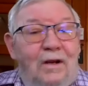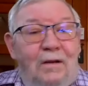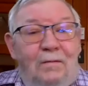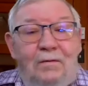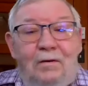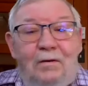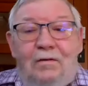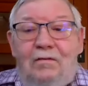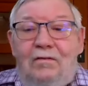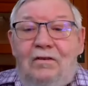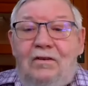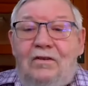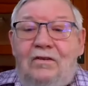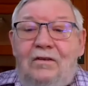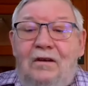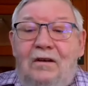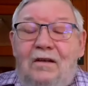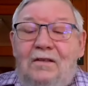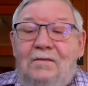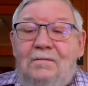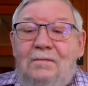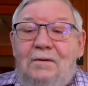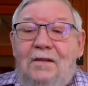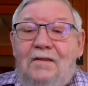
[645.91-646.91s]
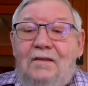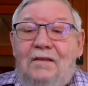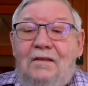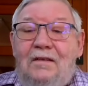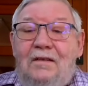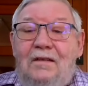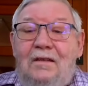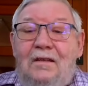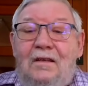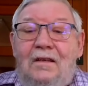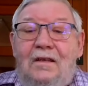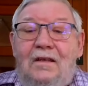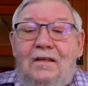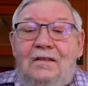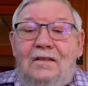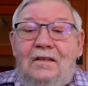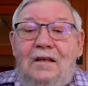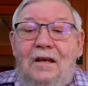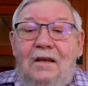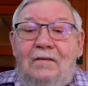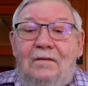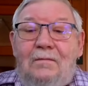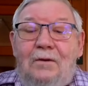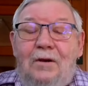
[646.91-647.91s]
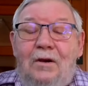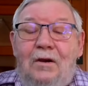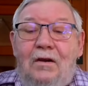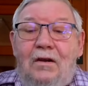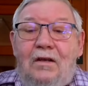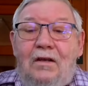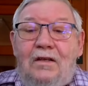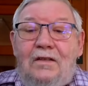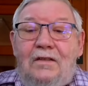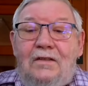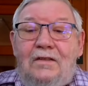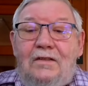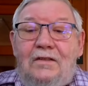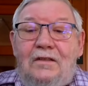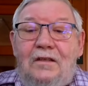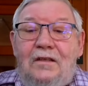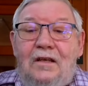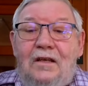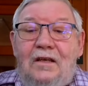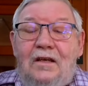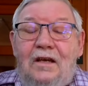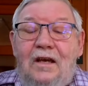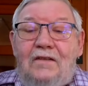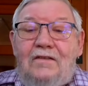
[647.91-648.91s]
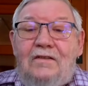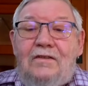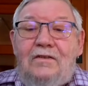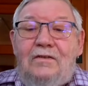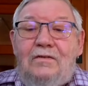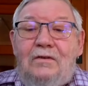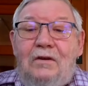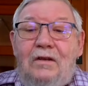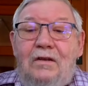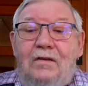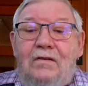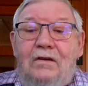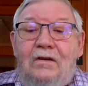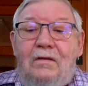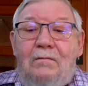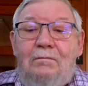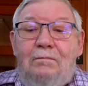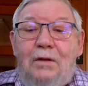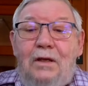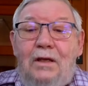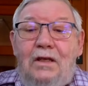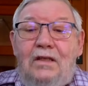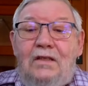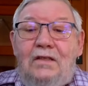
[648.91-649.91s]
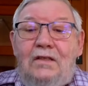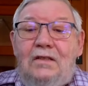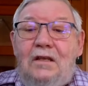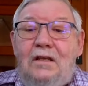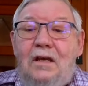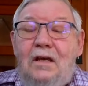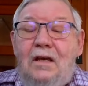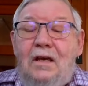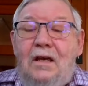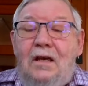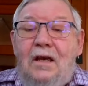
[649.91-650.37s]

Primarily, just talked about the South Americans uh, concentrating on beans,